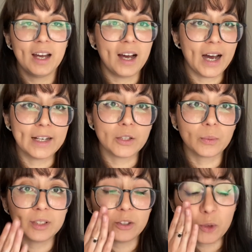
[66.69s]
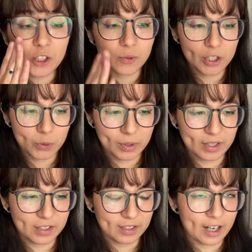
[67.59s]
I didn't really reach for this one because
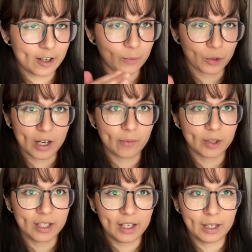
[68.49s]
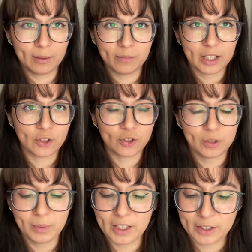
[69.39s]
it's kind of more everyday-ish to
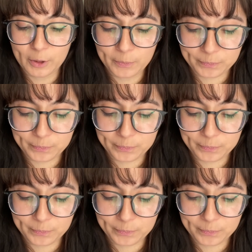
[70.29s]
me, you know?